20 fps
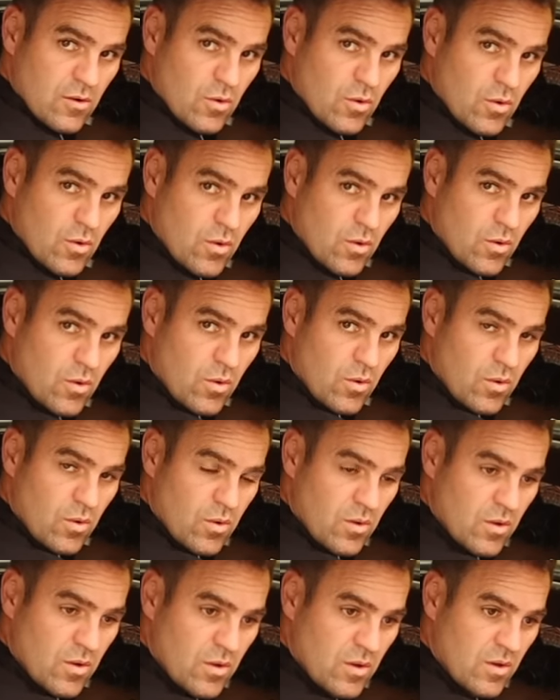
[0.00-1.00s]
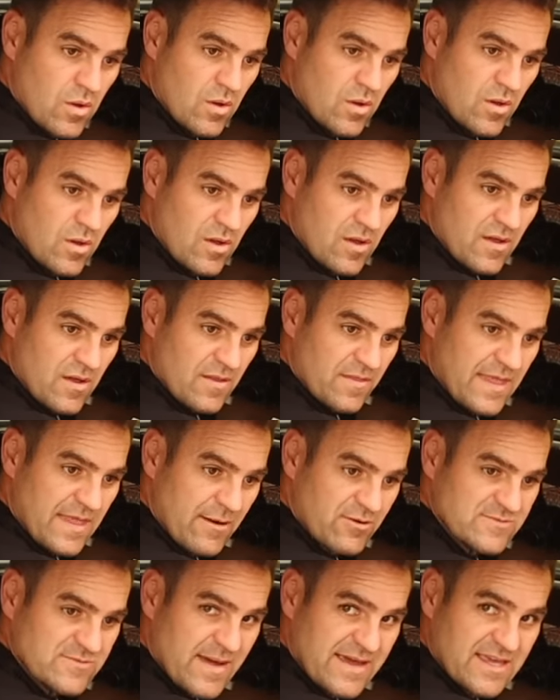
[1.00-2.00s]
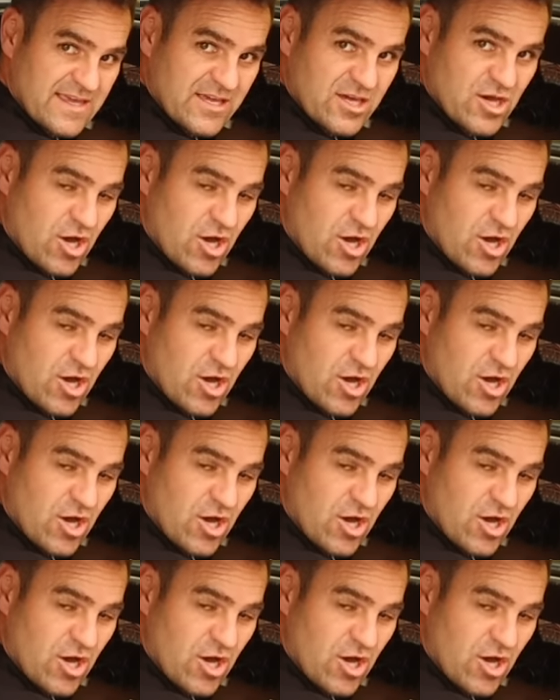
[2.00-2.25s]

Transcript: Oh, that was making